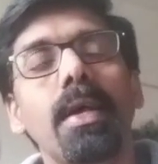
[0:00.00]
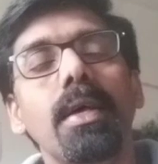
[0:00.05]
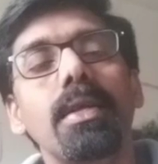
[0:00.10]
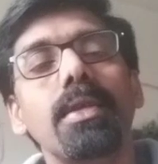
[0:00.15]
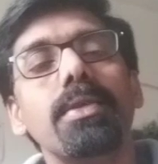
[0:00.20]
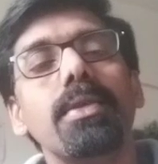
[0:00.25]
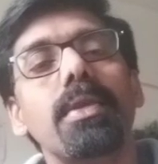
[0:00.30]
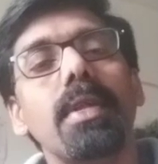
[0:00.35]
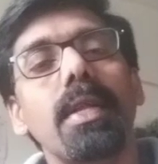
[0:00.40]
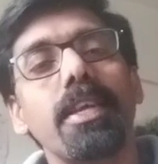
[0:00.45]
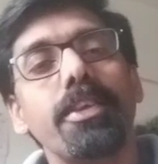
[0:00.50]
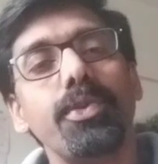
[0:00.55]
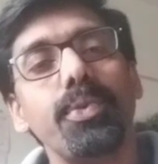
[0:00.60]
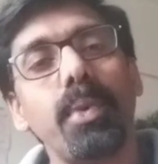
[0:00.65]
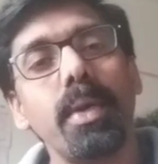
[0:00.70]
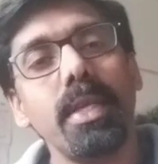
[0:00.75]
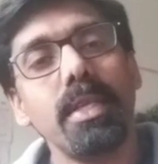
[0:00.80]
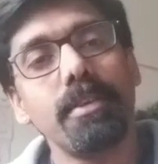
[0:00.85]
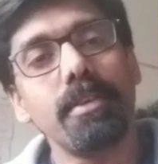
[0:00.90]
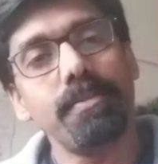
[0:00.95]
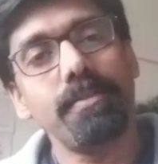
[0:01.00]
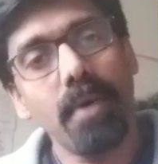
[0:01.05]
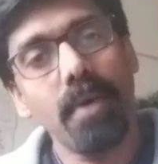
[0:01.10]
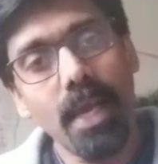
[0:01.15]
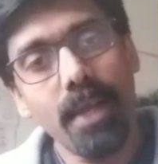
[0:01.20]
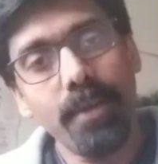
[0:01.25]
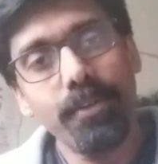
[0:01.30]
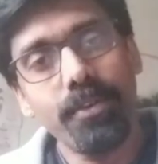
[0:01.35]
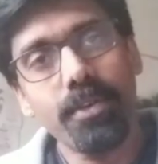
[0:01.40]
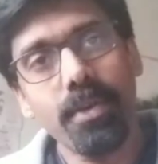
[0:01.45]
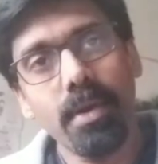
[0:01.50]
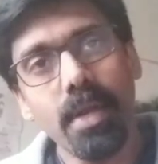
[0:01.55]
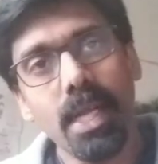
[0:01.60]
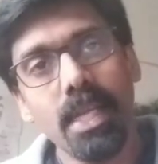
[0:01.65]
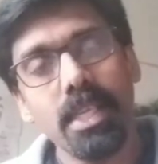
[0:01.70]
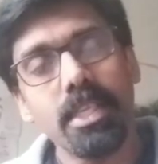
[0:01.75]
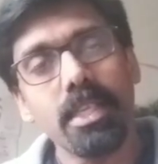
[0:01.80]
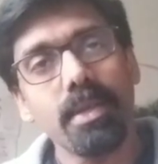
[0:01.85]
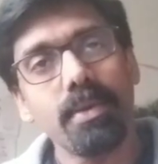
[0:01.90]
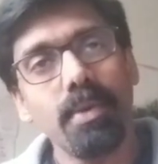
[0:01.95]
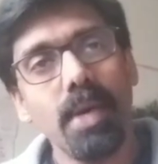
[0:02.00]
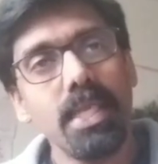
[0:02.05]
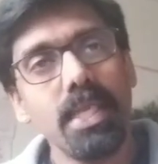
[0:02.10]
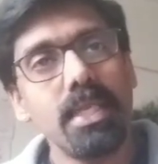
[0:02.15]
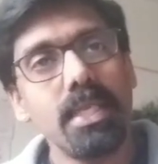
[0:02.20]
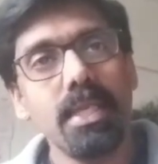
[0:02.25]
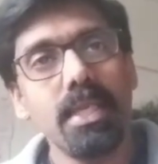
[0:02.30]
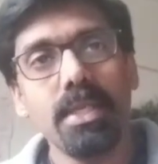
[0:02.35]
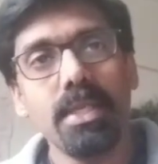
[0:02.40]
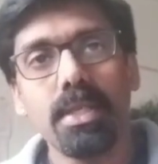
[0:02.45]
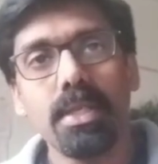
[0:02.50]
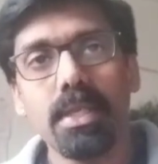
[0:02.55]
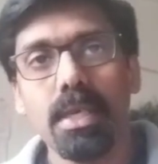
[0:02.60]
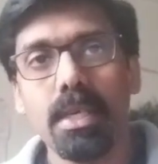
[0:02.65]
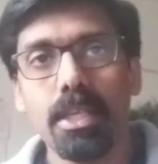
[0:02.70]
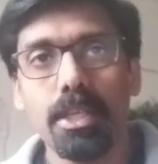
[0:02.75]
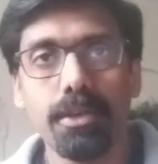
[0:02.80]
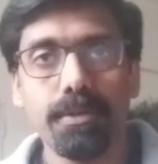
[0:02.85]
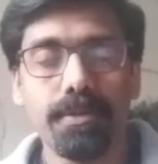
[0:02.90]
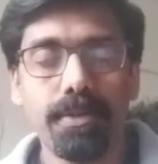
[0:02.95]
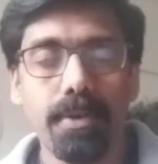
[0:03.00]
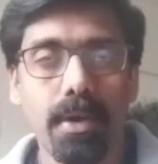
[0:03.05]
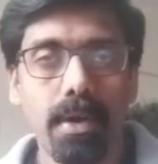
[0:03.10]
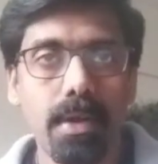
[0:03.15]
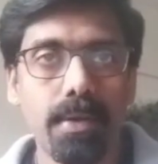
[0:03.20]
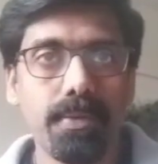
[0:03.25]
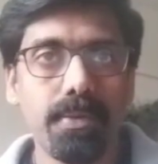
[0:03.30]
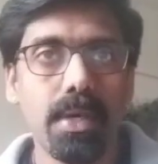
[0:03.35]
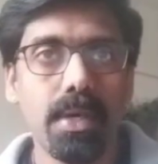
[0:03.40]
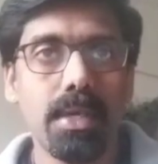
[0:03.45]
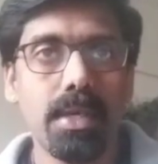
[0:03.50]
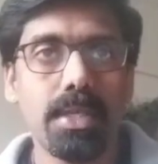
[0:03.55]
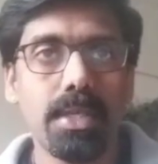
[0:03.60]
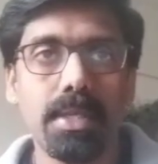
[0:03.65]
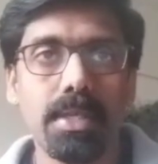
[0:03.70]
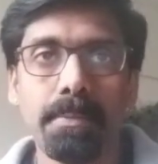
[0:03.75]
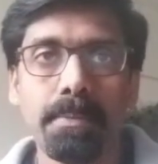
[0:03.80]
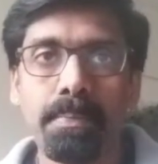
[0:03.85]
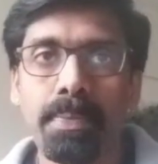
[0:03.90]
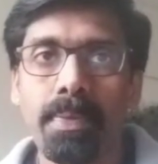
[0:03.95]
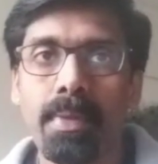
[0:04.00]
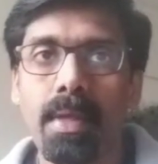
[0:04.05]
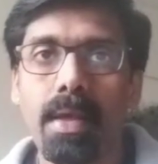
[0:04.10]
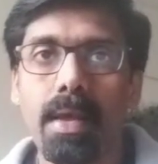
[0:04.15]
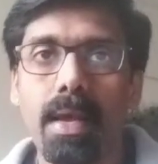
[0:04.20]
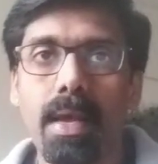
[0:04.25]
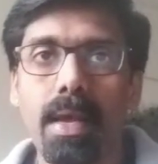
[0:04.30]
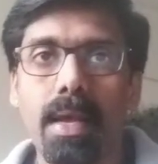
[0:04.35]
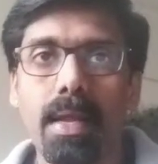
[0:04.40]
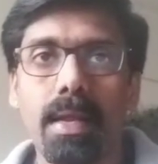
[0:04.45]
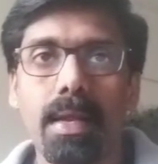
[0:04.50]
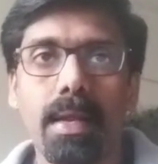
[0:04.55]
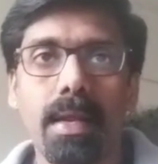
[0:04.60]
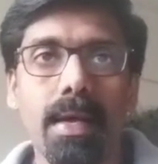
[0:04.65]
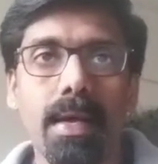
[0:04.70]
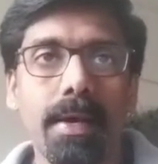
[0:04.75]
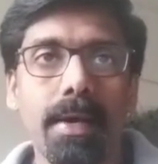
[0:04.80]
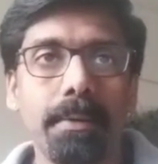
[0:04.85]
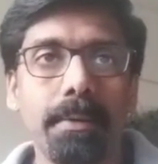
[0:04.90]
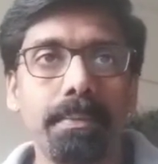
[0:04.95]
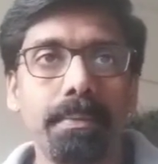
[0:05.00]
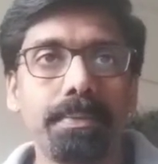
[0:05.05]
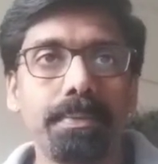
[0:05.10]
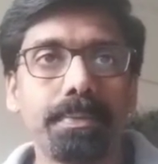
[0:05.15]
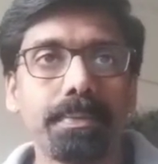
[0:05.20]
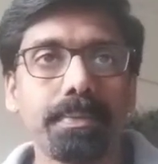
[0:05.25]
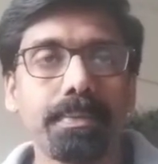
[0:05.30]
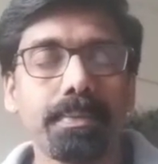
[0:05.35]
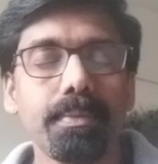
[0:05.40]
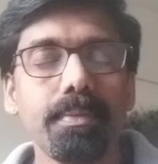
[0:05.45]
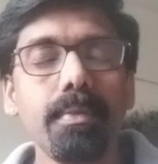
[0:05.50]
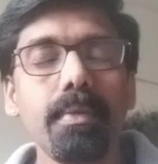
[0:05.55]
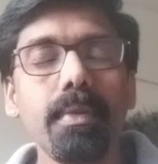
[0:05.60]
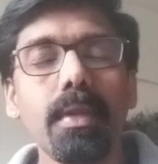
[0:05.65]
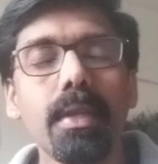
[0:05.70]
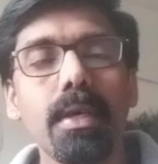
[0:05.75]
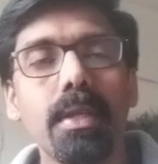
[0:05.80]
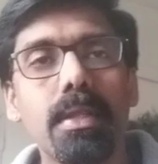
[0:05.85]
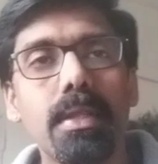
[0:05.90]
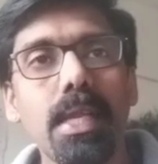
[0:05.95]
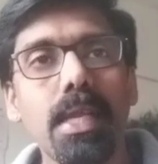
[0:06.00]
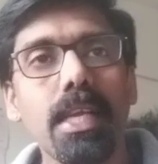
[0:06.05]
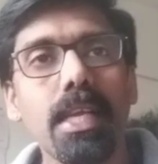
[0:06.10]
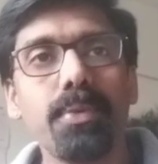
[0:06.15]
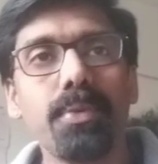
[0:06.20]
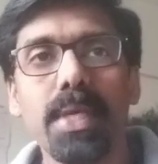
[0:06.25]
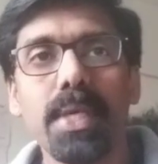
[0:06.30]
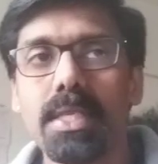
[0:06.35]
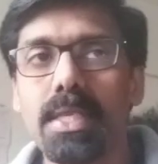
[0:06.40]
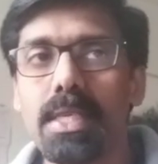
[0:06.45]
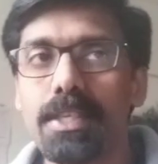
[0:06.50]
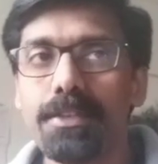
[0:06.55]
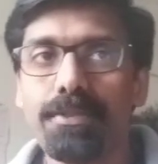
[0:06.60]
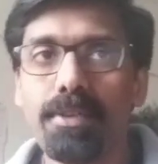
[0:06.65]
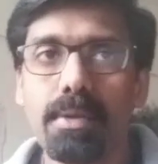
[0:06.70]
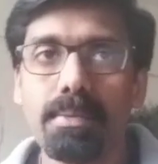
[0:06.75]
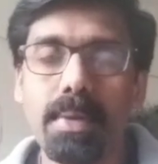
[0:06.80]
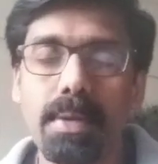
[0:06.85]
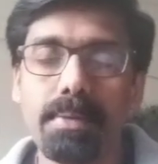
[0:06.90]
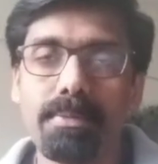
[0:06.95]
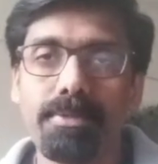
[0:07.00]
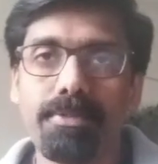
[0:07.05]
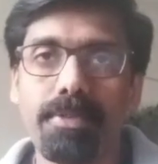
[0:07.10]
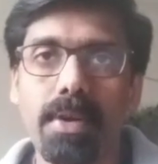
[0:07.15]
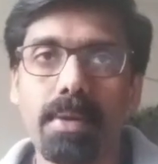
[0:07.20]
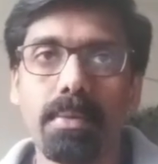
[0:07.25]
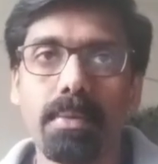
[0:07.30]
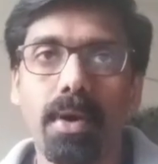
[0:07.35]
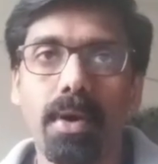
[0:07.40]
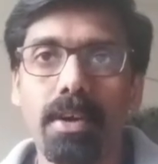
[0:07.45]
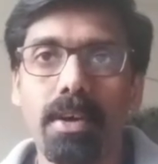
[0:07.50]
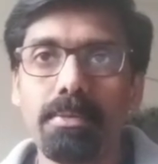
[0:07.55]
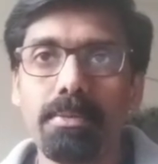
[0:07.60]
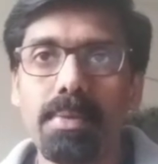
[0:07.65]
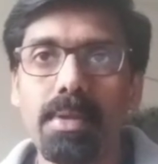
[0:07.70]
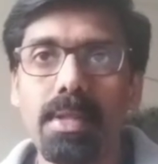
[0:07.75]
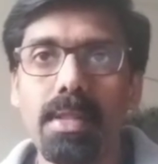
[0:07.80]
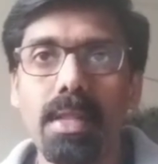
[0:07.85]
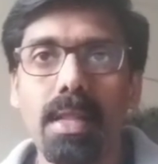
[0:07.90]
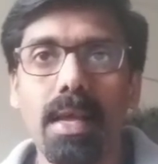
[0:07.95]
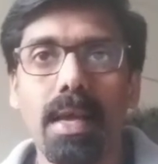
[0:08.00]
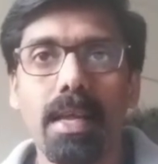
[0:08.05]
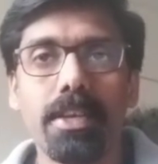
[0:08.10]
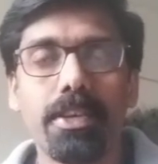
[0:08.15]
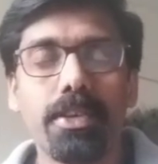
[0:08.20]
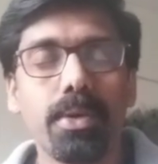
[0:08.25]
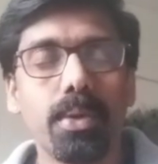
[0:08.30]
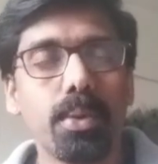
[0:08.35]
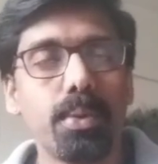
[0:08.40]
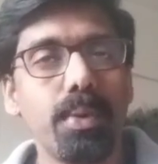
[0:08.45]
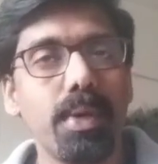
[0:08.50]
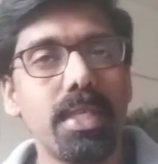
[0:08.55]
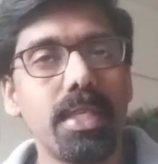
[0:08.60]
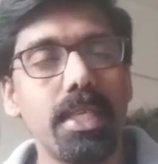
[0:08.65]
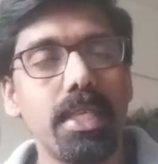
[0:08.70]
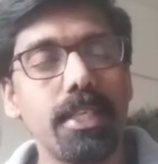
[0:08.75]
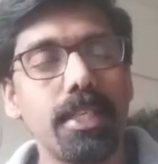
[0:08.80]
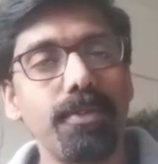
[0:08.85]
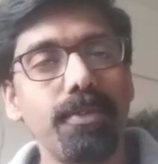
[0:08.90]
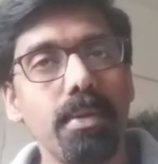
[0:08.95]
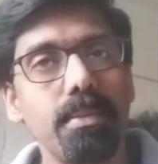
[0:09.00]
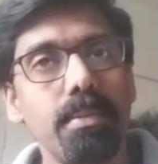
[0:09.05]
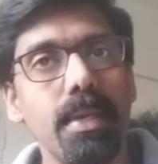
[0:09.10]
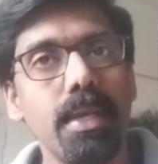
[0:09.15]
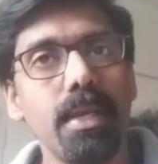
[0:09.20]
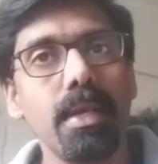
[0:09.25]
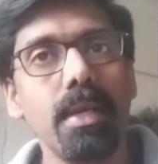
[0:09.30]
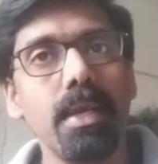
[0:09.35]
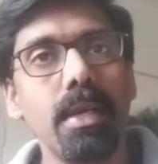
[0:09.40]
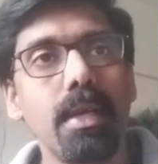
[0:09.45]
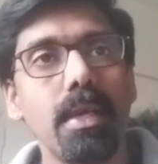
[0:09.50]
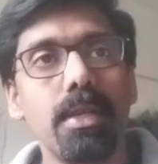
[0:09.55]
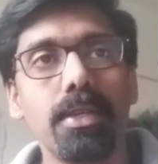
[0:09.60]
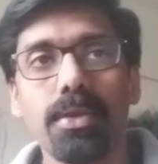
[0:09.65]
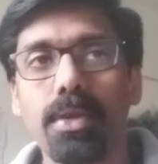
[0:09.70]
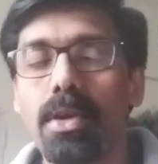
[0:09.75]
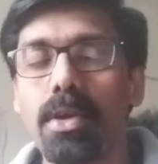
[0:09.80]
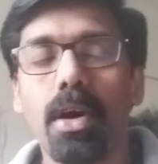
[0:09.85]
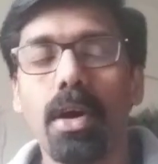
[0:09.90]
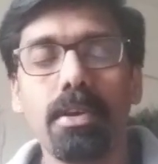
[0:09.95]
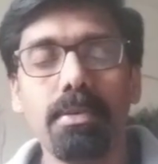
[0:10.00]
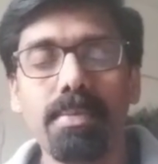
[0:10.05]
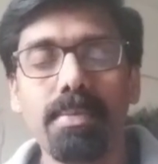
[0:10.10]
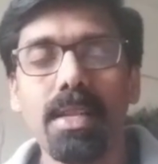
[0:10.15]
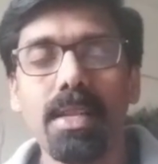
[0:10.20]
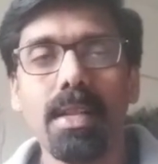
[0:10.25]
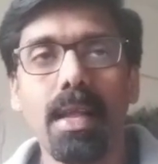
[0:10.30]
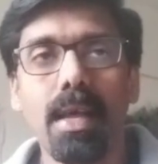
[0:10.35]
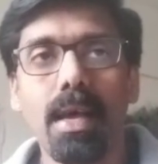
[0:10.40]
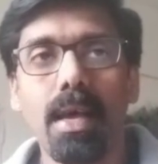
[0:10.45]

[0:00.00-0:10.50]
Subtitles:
So next one is a 5 short answer questions, 30 to 40 words, and 3 questions will be from hornbill and 2 questions will be hornbill